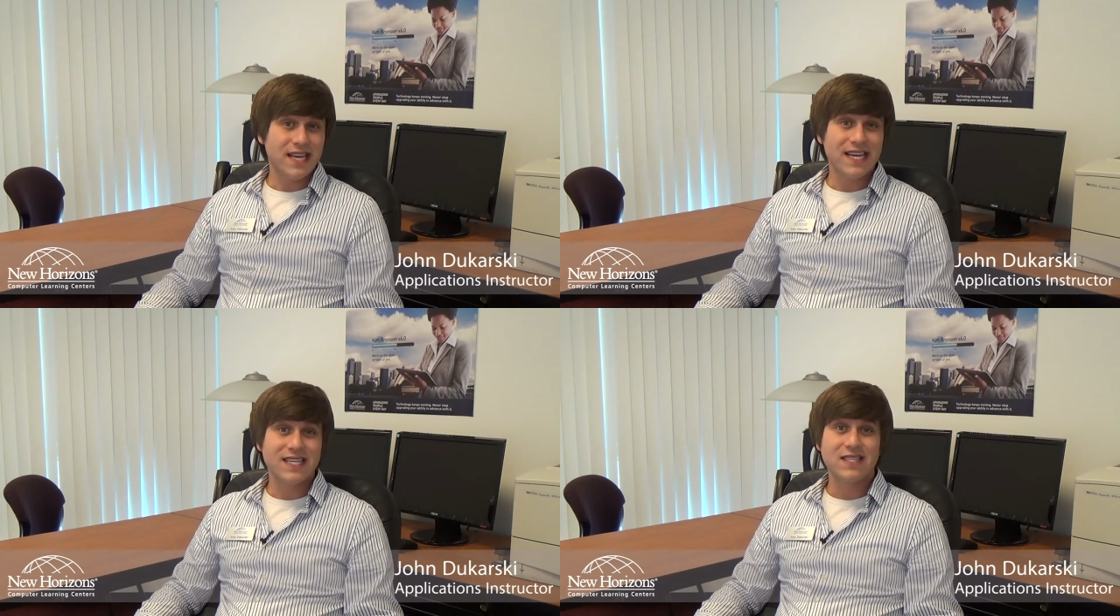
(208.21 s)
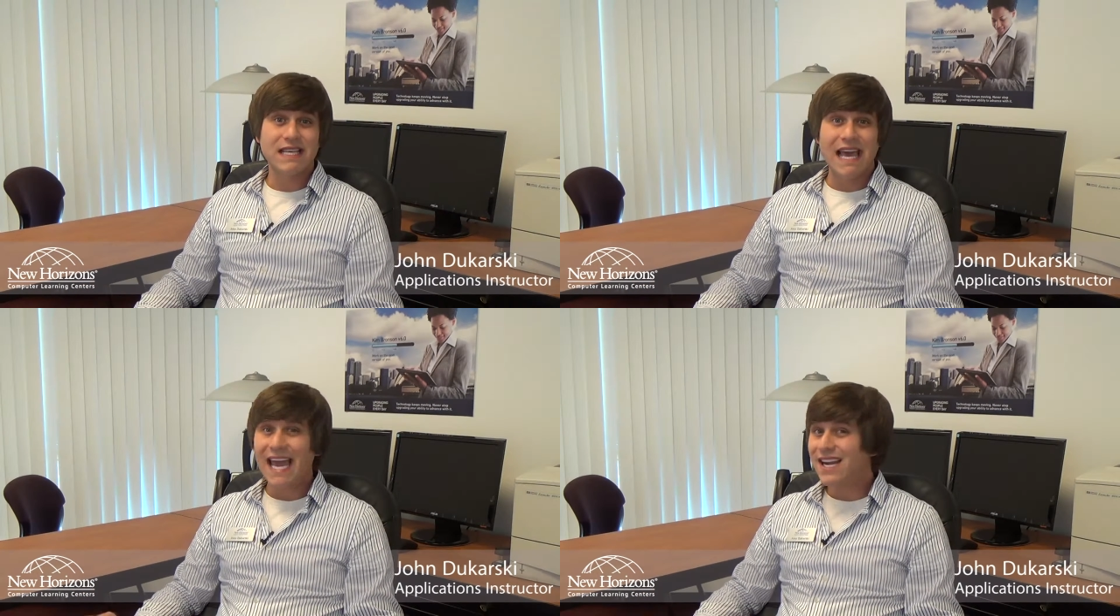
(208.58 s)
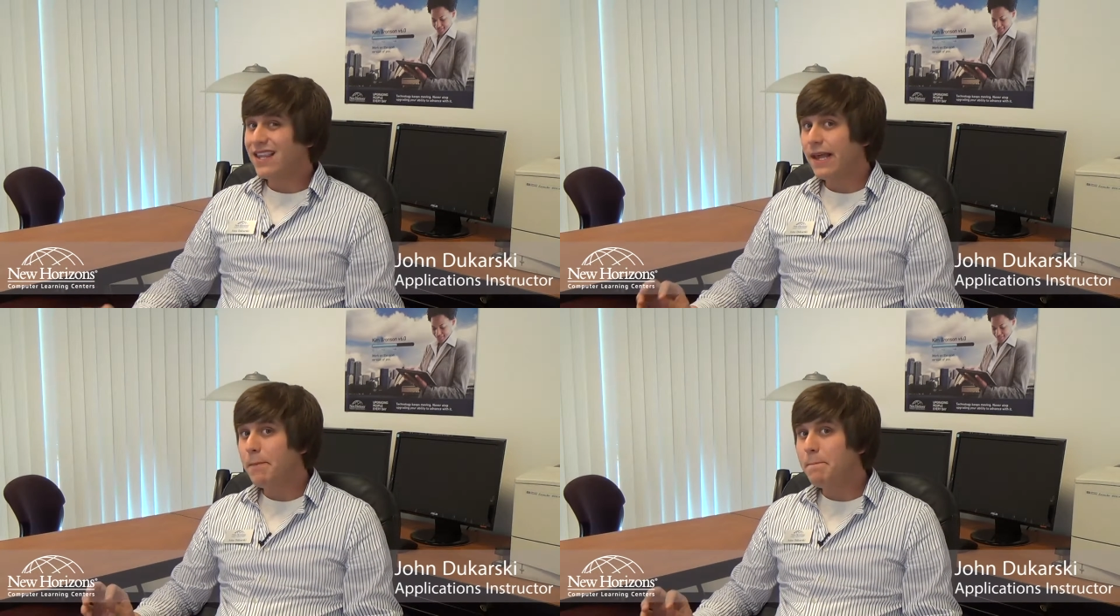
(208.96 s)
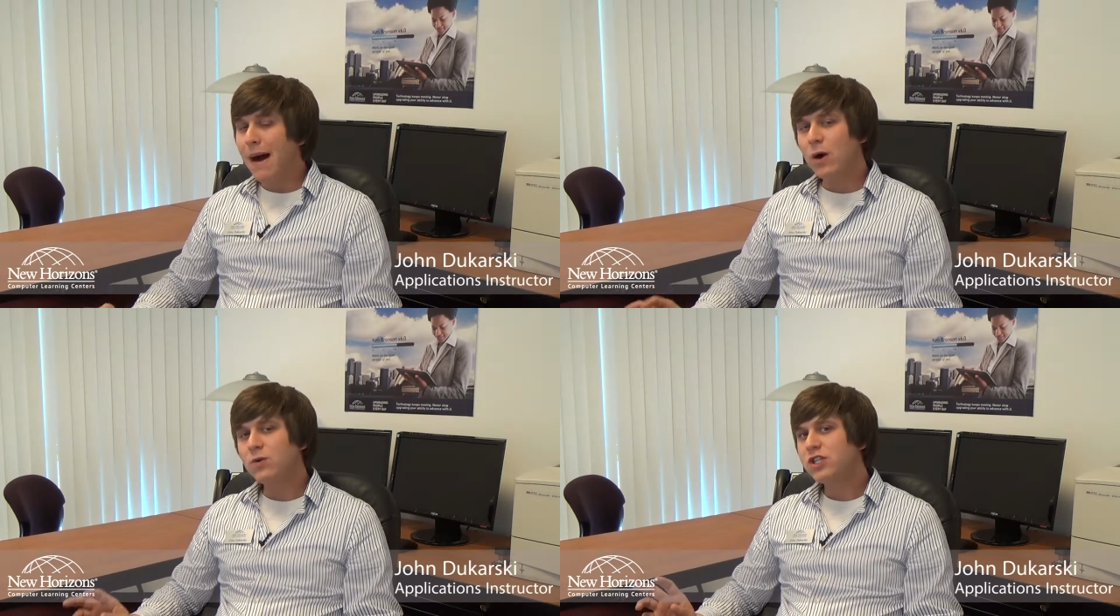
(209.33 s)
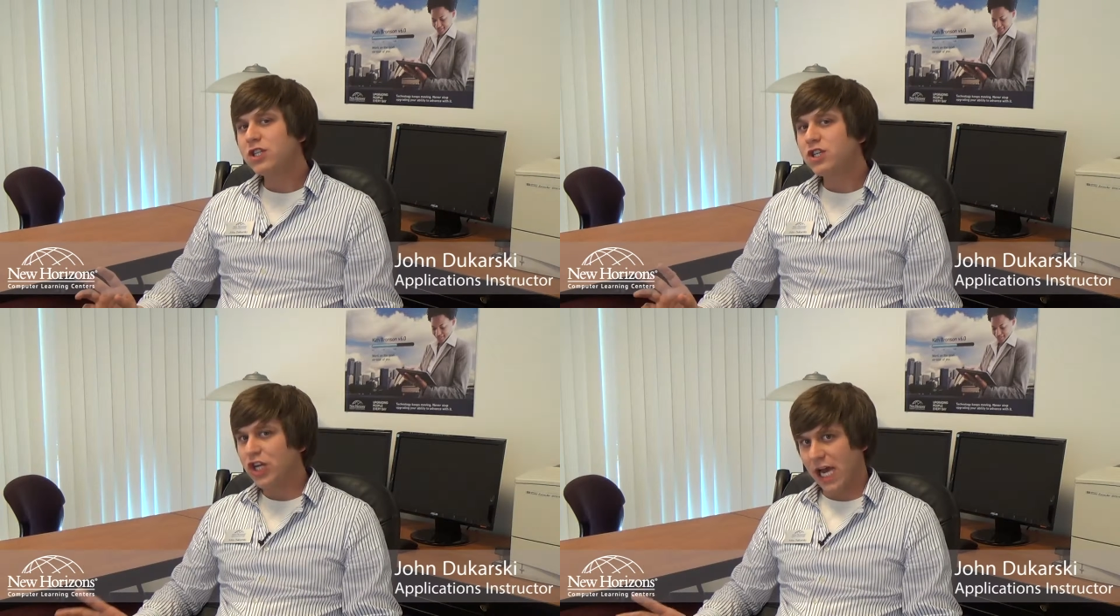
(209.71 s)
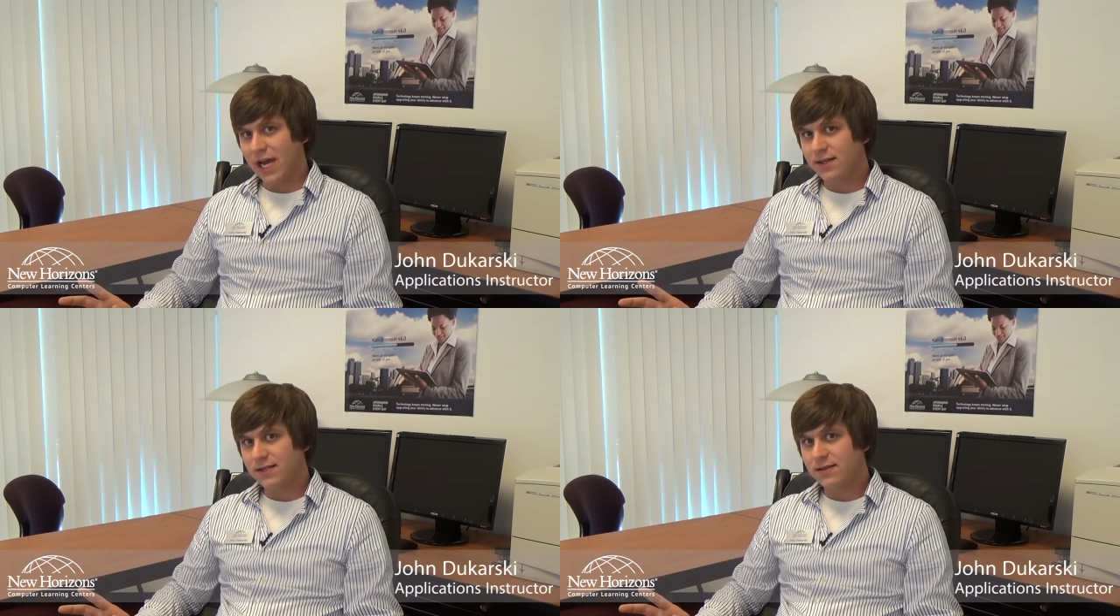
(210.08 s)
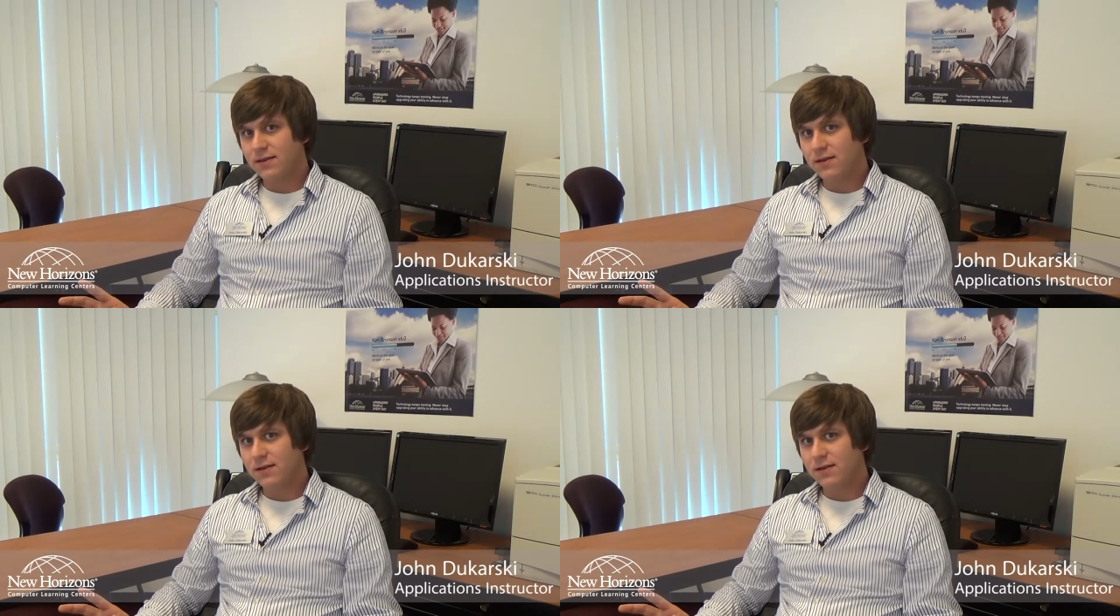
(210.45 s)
is handling bounced checks.